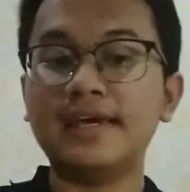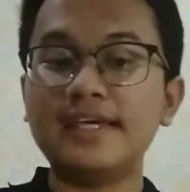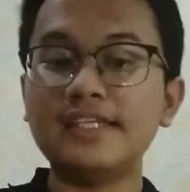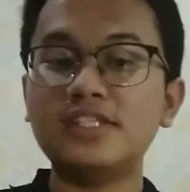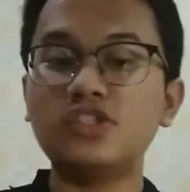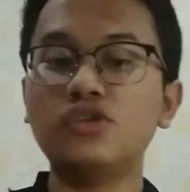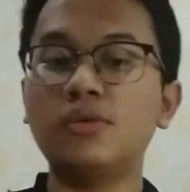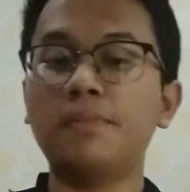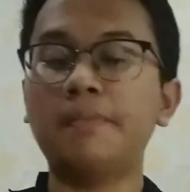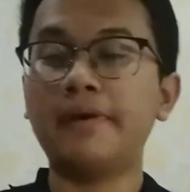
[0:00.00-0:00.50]
is
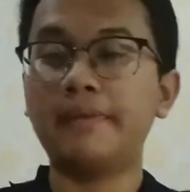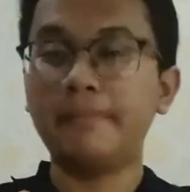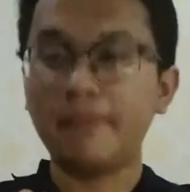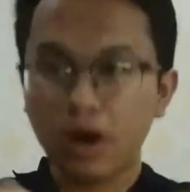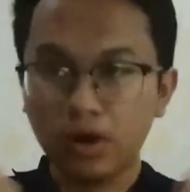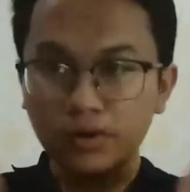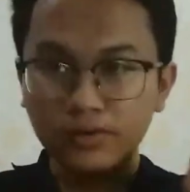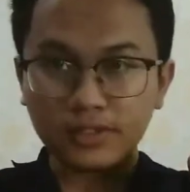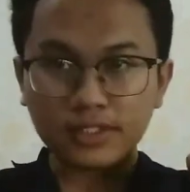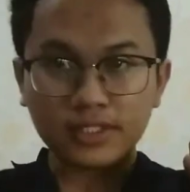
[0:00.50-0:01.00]
to
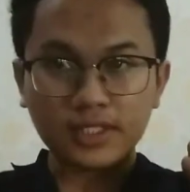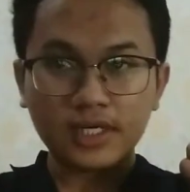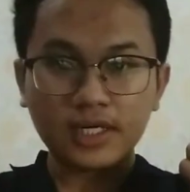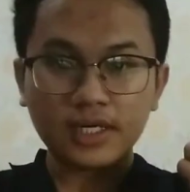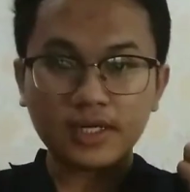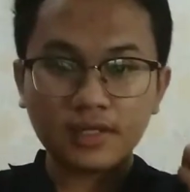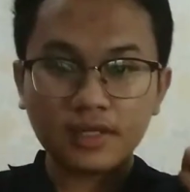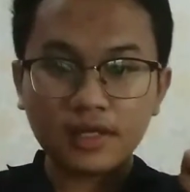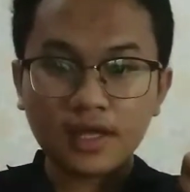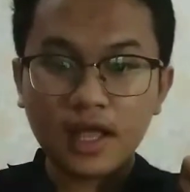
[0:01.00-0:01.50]
promote
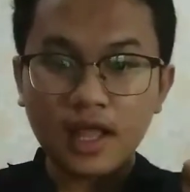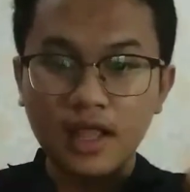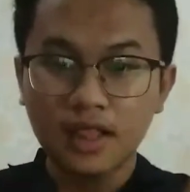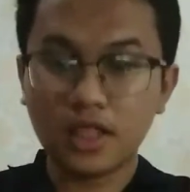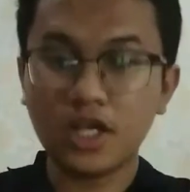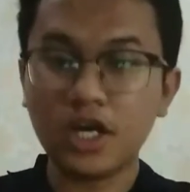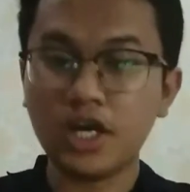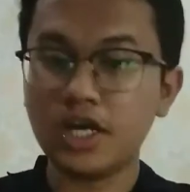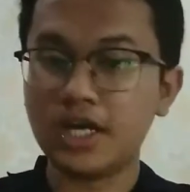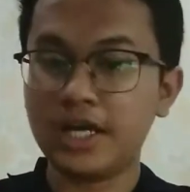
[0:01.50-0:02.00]

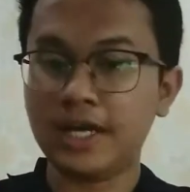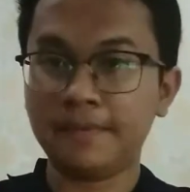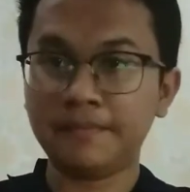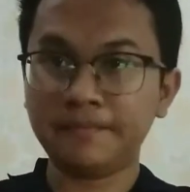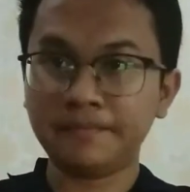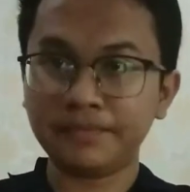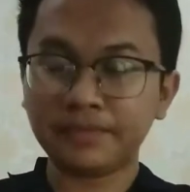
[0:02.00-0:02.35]
learning.